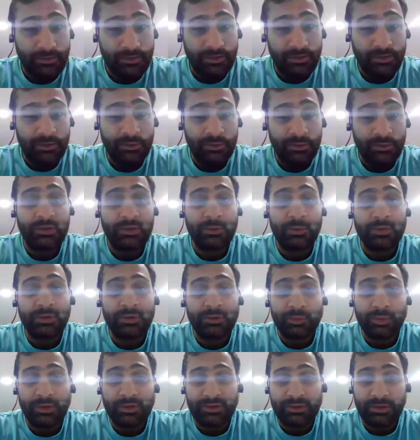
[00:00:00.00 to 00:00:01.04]
you
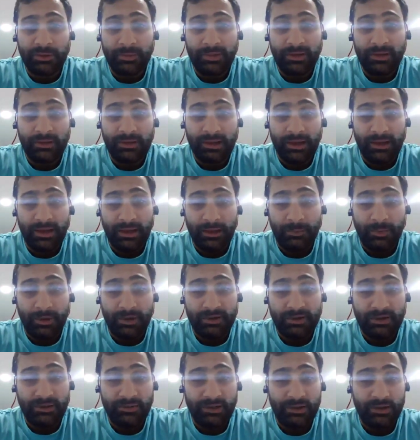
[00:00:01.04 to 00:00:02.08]
wouldn't want to be like a
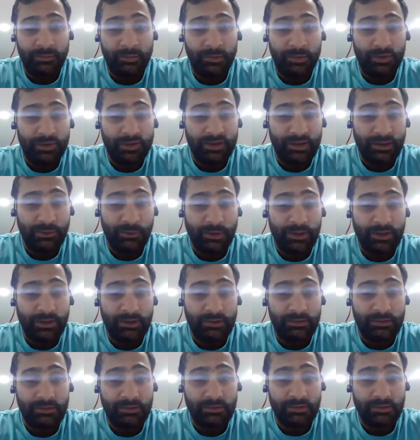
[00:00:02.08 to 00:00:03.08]
part of a community where,